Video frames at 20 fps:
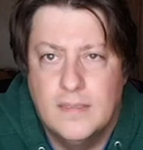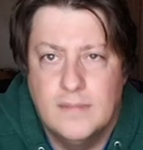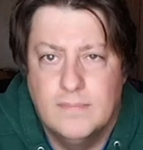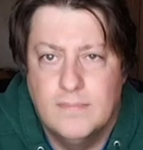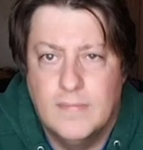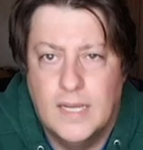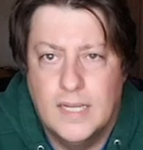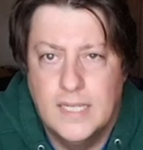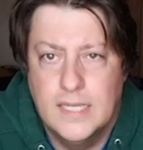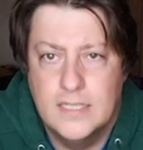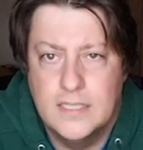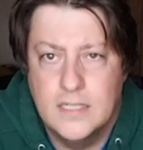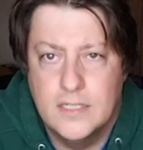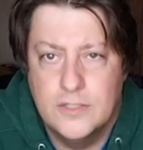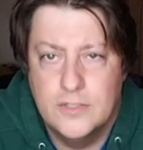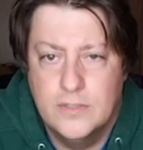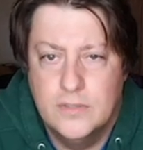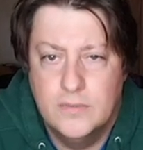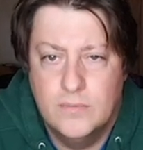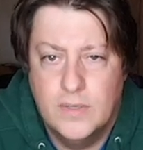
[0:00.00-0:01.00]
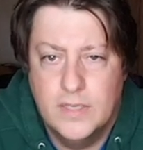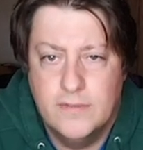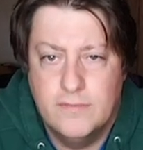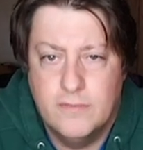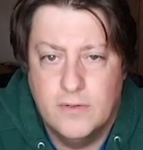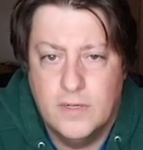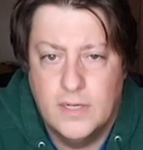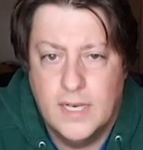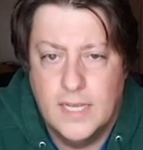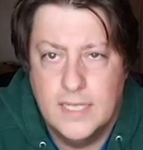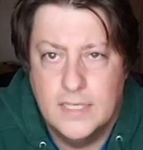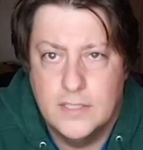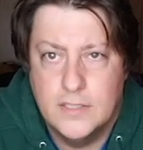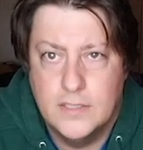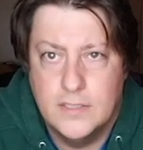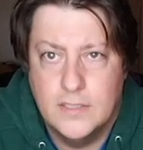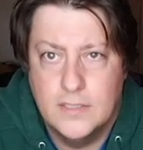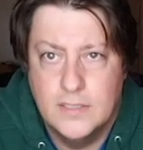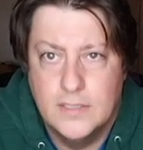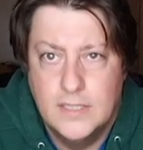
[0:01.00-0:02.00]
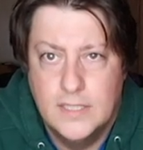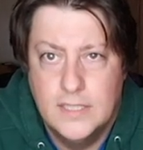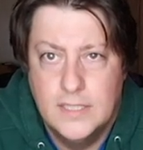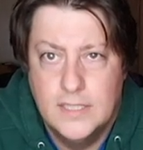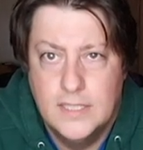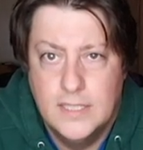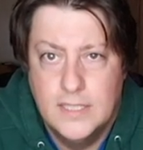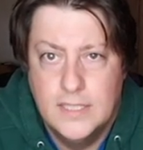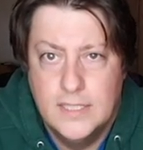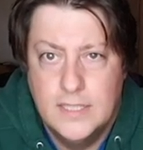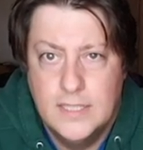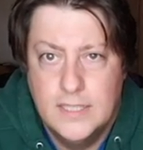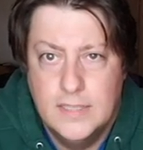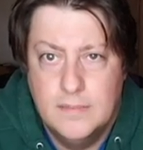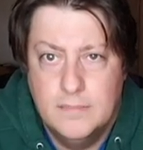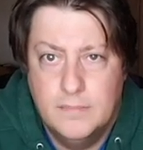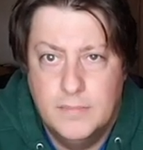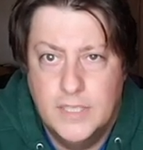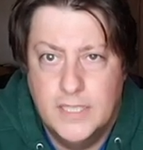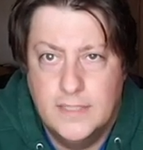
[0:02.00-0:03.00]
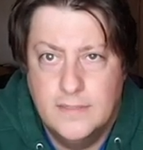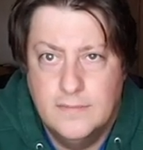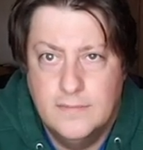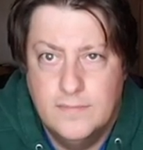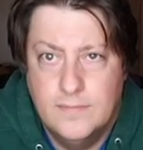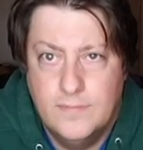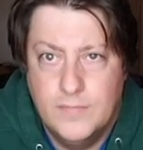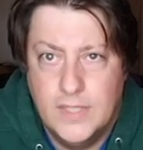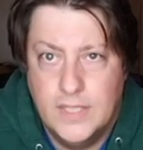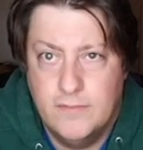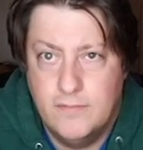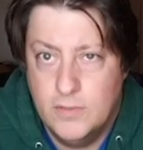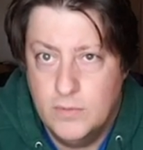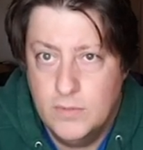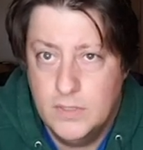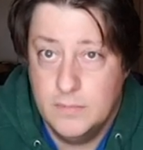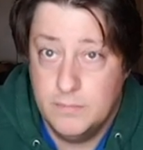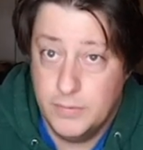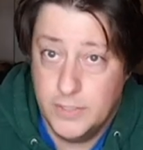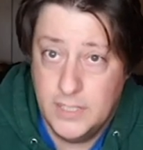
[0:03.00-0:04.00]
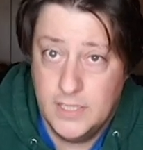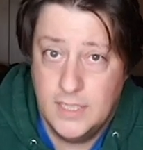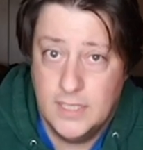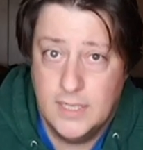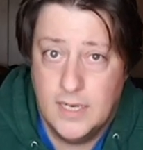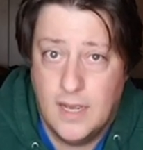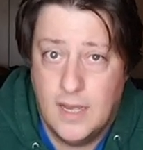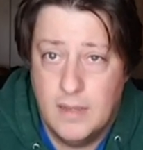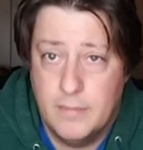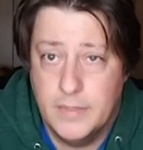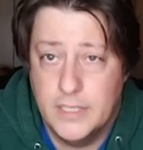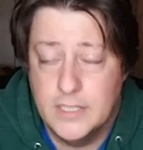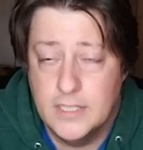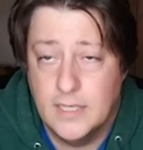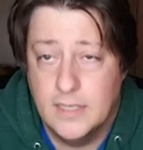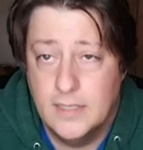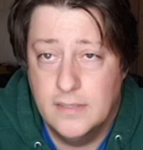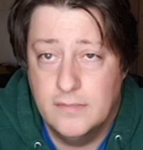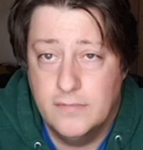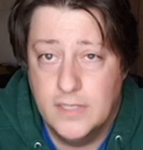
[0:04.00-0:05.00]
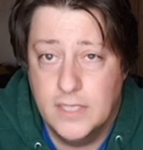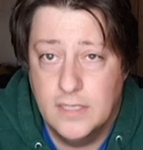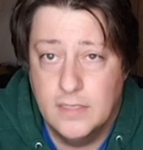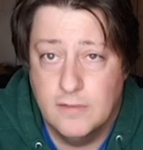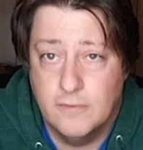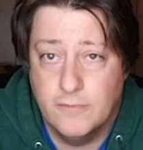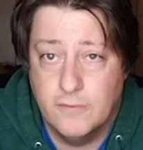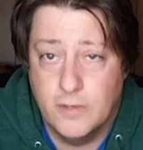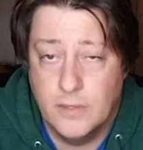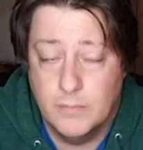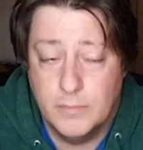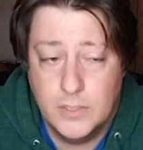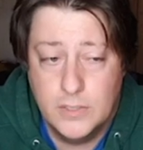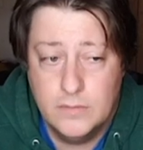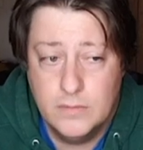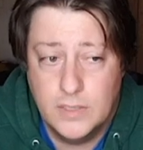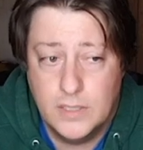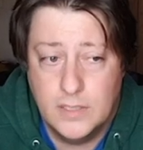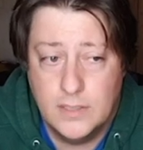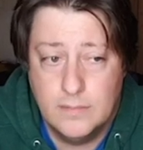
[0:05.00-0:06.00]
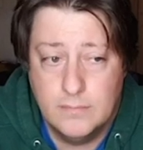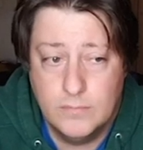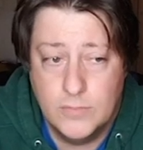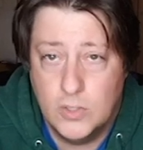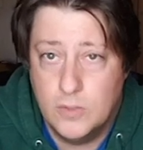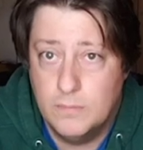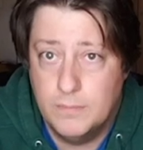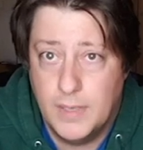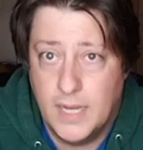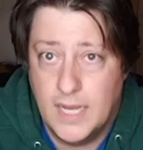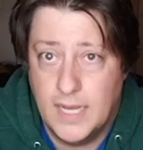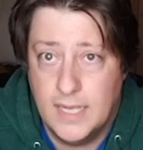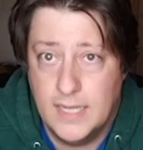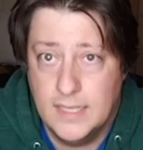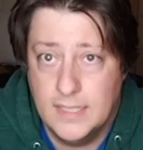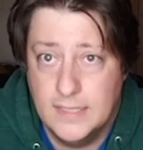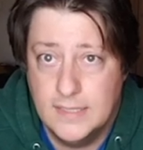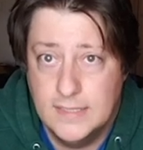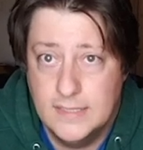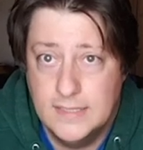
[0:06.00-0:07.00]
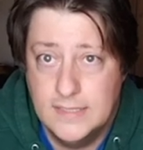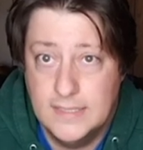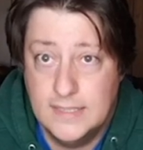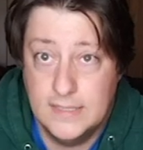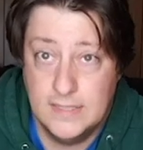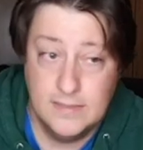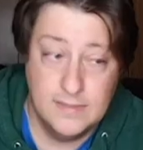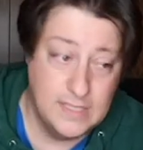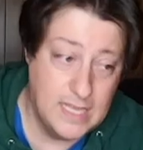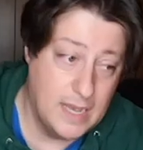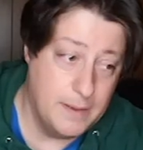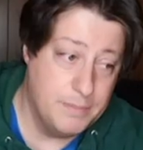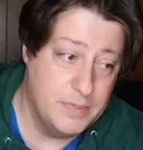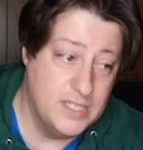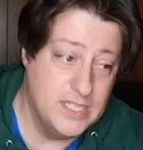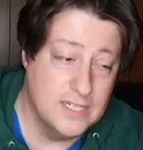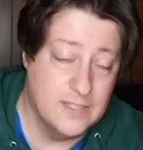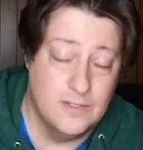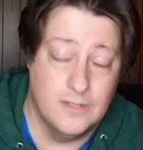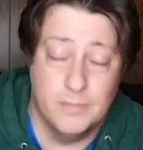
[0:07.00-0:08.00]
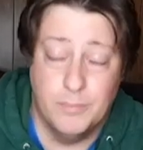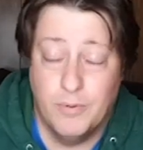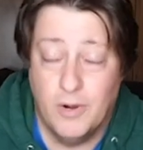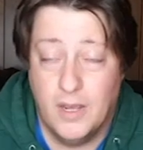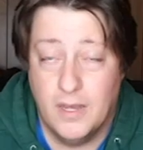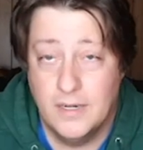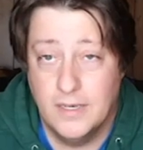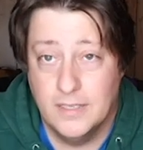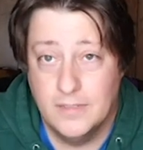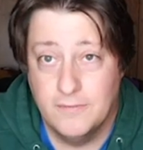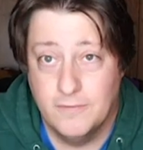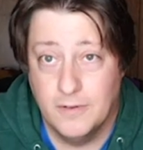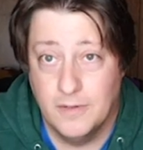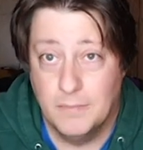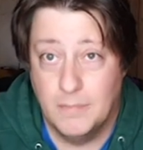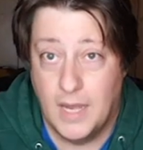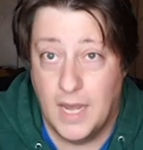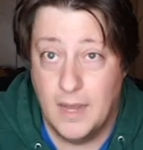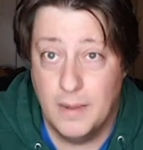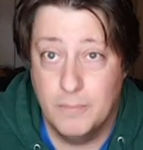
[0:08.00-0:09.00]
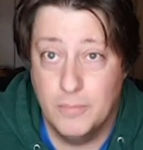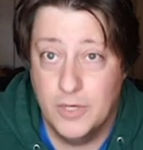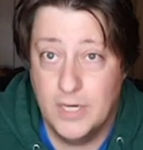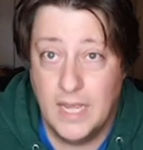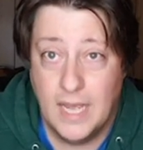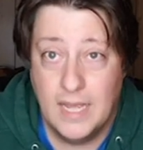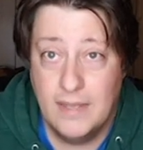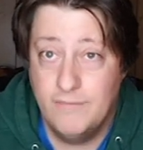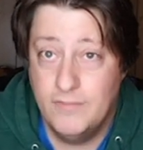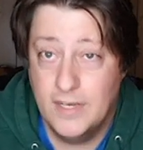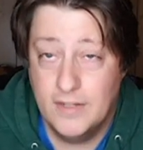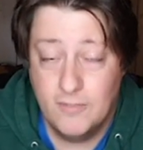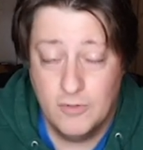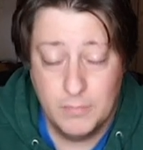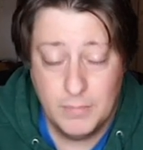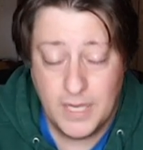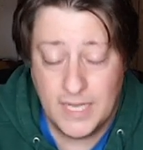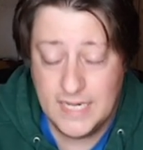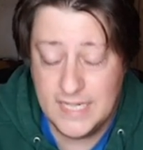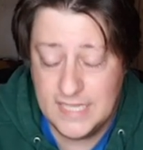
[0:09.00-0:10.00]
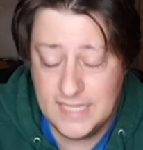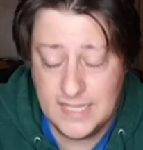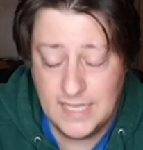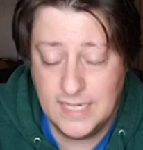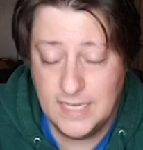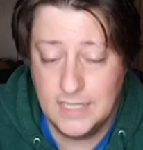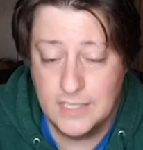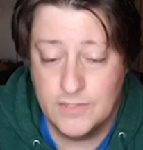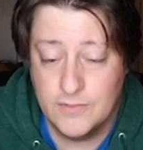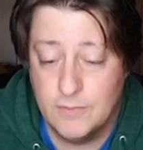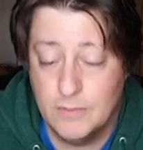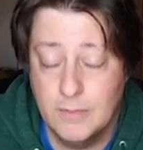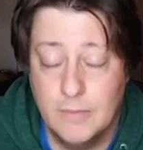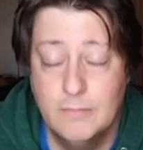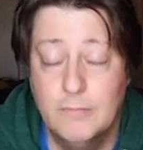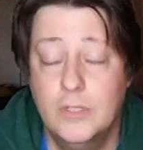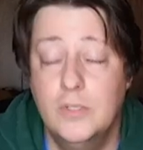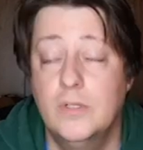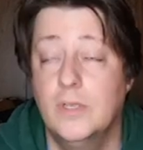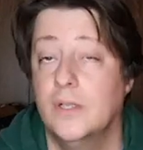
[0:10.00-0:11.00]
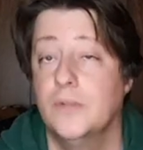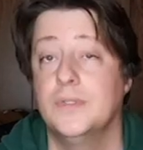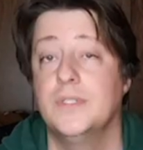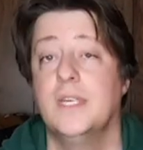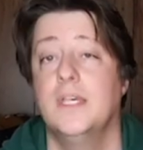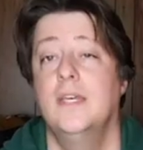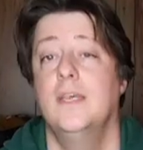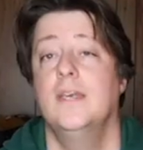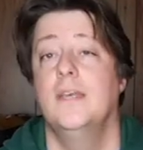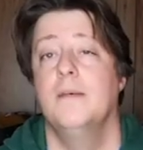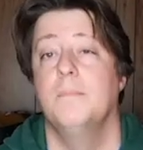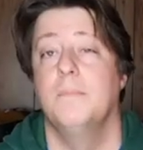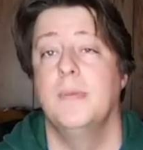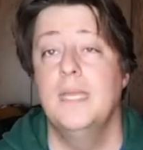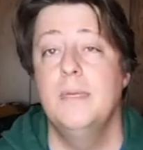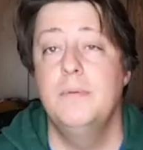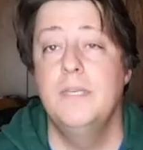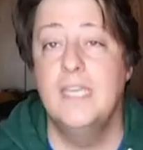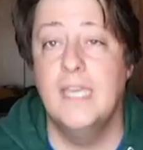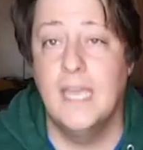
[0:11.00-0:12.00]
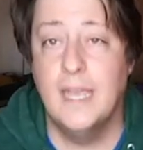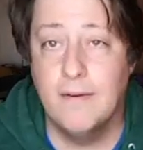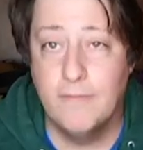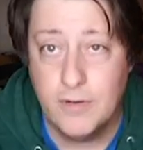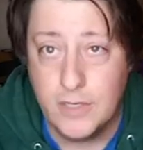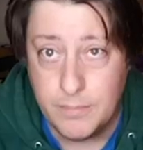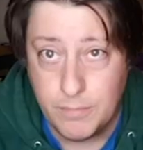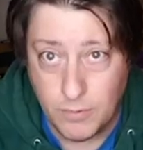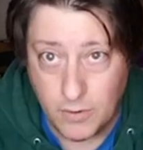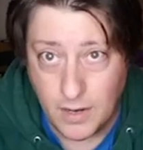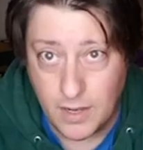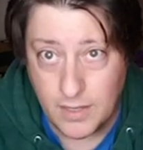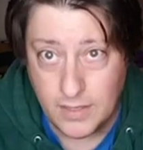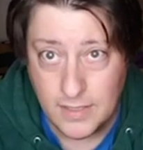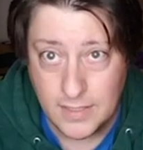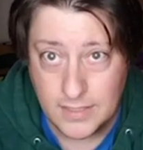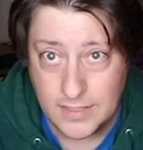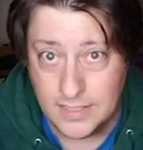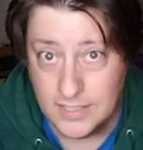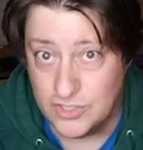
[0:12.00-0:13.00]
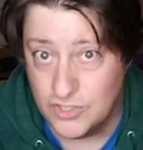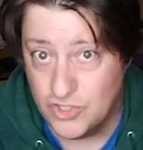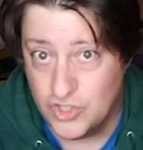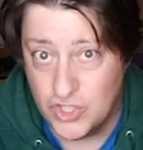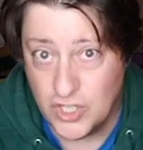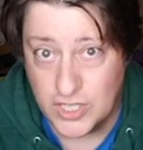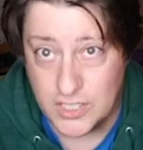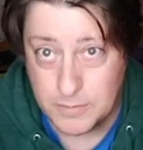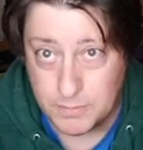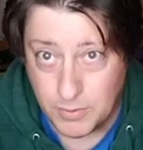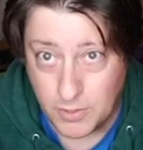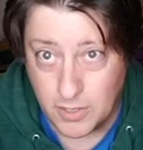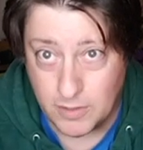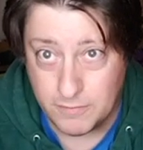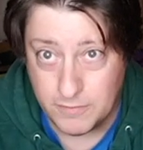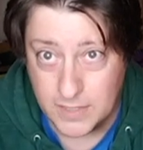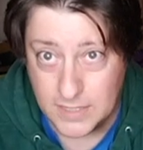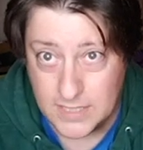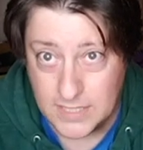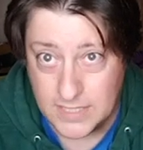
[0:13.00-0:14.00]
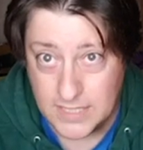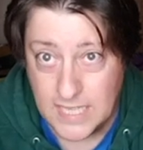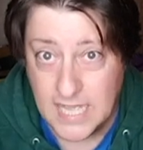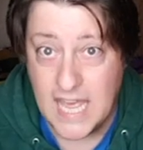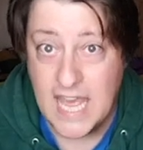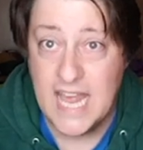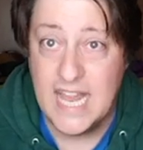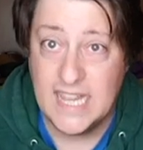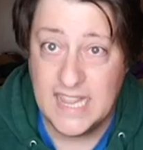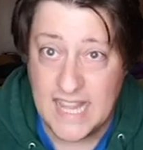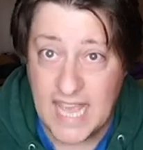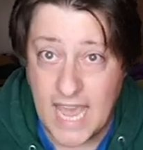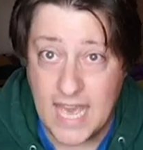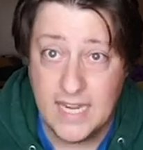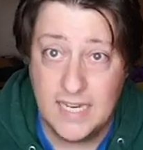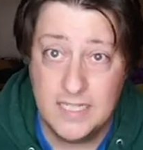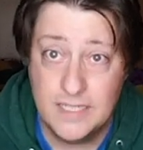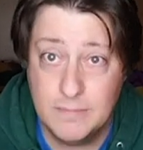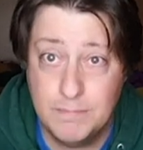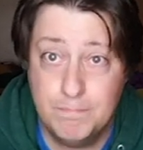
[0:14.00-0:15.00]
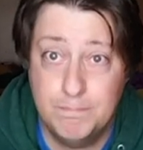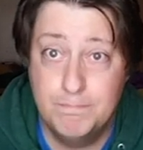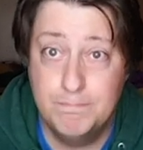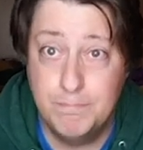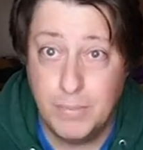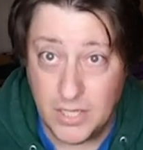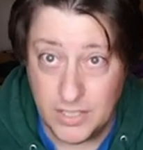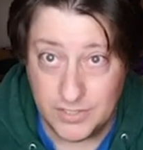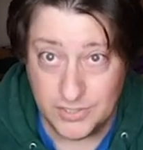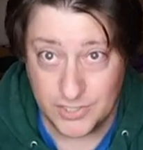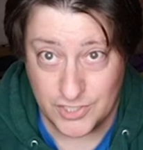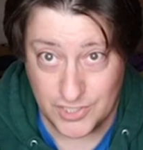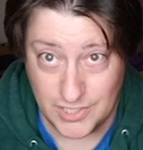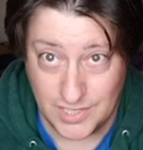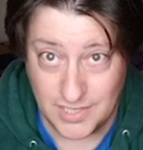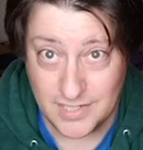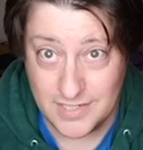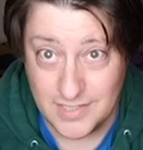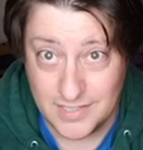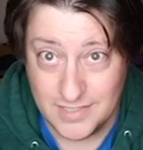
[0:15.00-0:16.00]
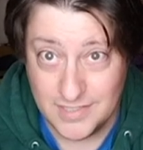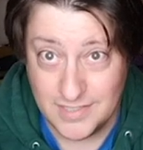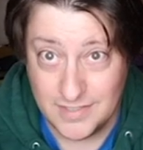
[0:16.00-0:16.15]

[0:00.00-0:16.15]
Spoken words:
I guess I shouldn't wait for an answer. But if you would, put it in the comments. I'd to hear from you. Don't buy that particular product from Ombre. I have never bought anything else from them. Who knows? Maybe every product is just perfect. That is bullshit.